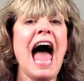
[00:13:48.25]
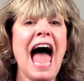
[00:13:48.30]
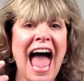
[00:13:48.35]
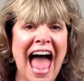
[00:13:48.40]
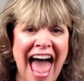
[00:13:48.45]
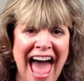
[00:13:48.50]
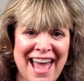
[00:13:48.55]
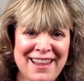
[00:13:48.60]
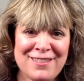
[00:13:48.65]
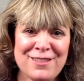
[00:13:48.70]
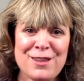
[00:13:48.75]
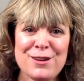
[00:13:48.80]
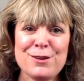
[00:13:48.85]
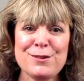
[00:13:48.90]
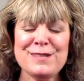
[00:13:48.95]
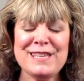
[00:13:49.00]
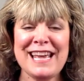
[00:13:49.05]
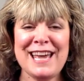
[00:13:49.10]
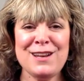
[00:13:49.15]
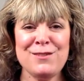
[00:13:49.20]
and
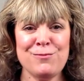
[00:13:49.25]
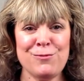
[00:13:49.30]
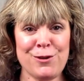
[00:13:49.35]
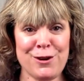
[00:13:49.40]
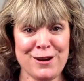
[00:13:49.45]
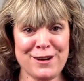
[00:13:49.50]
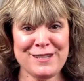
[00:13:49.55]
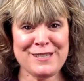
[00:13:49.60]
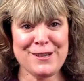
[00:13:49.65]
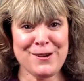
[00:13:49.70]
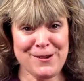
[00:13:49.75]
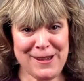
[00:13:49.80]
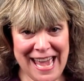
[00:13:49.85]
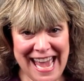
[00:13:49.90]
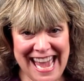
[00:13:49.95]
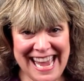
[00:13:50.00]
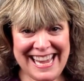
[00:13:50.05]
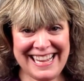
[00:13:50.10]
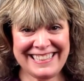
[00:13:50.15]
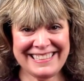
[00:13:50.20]
those N words,
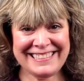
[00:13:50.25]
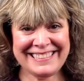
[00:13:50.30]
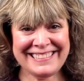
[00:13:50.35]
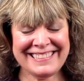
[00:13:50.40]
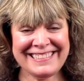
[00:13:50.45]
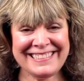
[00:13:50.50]
okay?